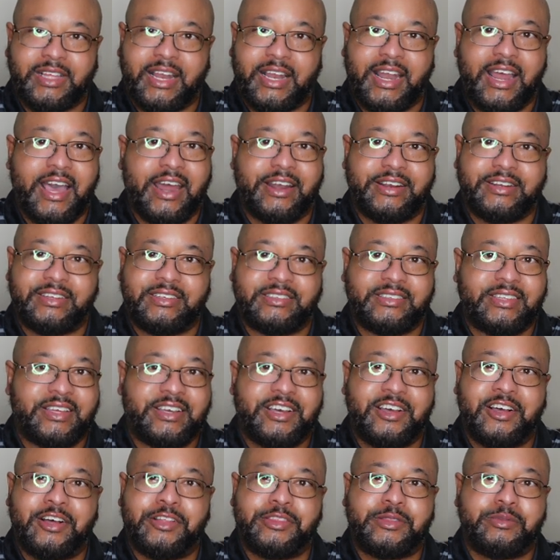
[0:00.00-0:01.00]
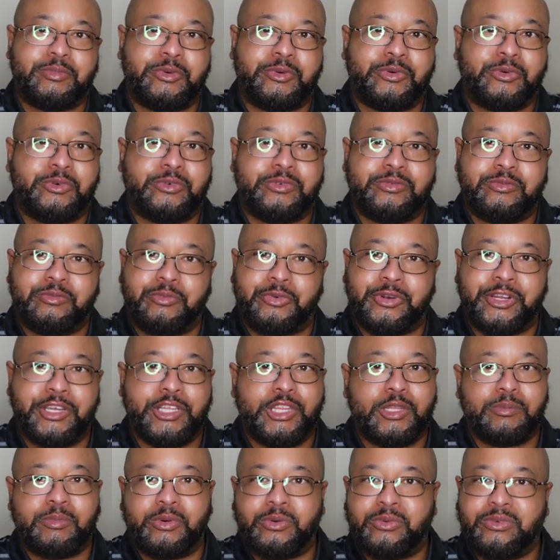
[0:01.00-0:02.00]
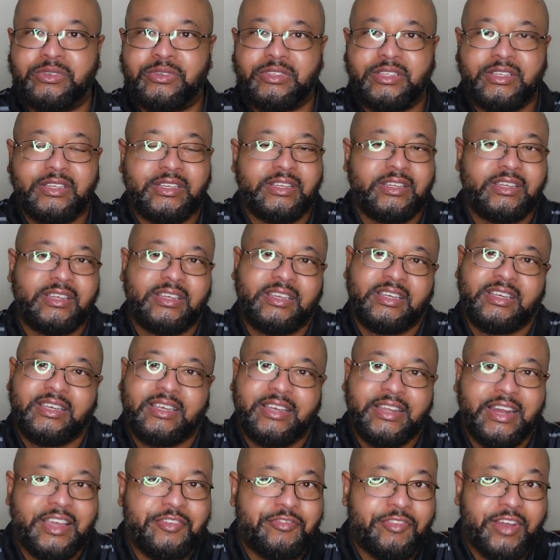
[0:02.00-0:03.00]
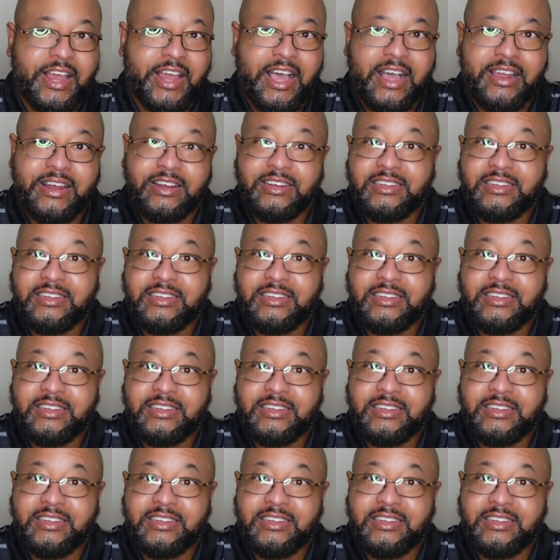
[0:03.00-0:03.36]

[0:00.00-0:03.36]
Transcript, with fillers: a lot of these. They're comfortable, breathable, and they fly.